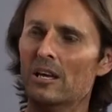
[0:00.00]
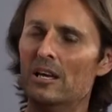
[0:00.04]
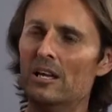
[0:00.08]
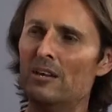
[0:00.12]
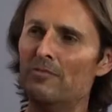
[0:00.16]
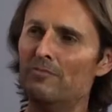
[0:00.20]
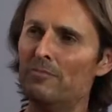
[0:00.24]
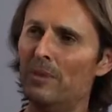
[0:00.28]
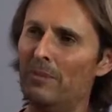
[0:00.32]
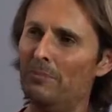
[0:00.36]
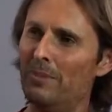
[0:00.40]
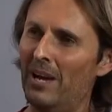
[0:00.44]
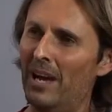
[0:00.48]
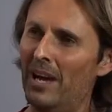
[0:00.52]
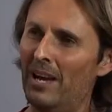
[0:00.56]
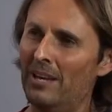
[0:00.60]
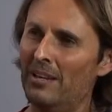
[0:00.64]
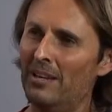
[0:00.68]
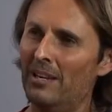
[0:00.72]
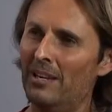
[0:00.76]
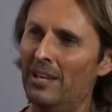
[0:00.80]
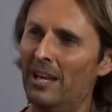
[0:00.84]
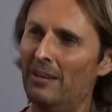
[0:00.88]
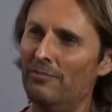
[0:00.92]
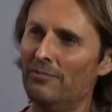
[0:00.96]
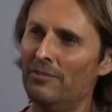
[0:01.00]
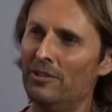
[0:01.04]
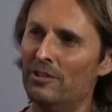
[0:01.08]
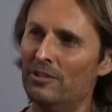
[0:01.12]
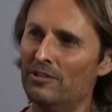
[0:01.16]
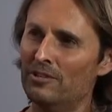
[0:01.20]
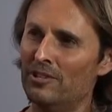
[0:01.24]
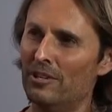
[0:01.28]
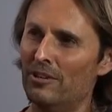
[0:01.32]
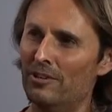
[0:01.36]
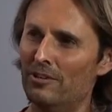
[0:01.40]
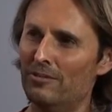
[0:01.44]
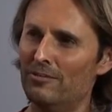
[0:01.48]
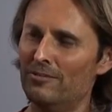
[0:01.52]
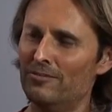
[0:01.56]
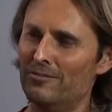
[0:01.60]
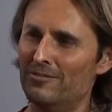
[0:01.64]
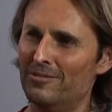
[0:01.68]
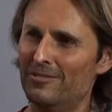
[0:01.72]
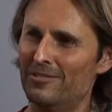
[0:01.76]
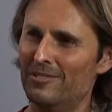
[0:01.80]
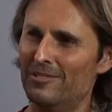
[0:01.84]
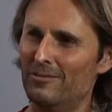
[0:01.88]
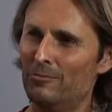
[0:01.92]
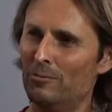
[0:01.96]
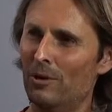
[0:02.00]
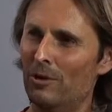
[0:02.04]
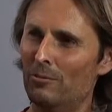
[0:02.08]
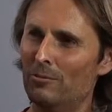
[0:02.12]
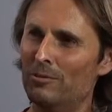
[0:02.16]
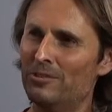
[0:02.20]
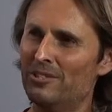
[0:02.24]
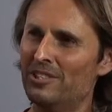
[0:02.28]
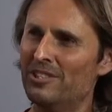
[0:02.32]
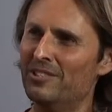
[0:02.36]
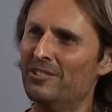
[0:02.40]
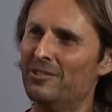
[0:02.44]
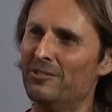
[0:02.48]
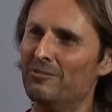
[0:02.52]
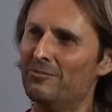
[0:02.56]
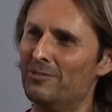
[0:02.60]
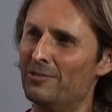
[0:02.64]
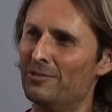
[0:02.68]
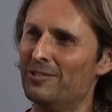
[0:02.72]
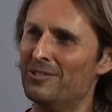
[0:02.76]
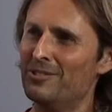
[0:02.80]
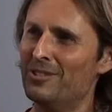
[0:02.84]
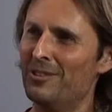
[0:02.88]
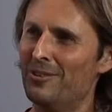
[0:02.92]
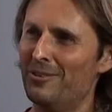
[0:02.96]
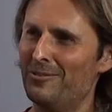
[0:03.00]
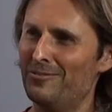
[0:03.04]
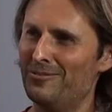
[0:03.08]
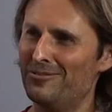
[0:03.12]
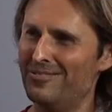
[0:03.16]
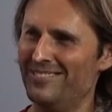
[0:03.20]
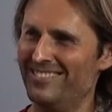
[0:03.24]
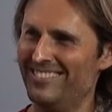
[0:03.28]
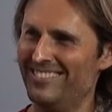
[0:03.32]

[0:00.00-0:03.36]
if my partner loved herself, what would she do for herself?